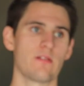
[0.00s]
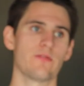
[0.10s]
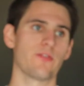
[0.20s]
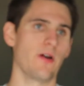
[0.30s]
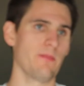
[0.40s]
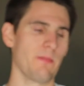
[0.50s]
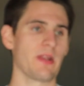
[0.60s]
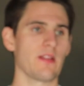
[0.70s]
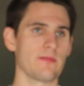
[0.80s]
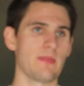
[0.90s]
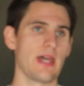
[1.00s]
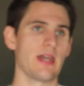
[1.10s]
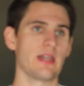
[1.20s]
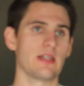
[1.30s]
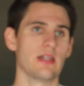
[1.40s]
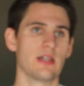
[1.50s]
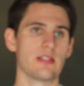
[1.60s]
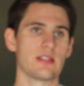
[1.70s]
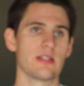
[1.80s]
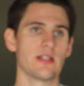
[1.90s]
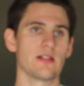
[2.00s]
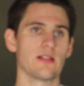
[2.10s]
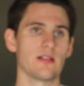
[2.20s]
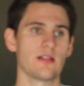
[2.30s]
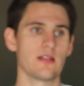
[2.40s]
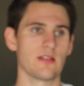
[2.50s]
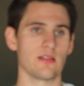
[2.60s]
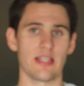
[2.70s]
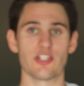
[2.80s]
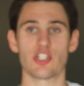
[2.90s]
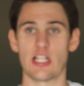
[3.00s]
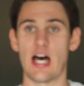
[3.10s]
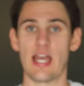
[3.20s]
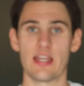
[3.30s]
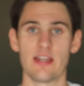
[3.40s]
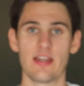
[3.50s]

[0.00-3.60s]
from the middle of May until late July.